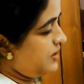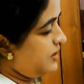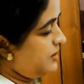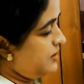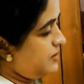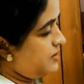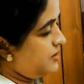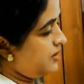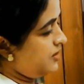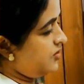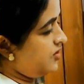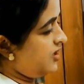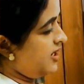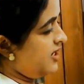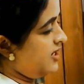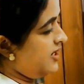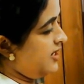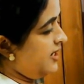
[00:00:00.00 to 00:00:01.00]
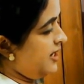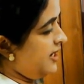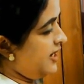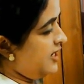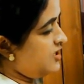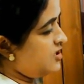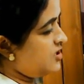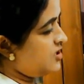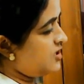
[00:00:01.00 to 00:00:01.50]
the, this is the cranial
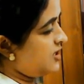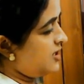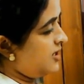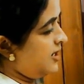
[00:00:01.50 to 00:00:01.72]
end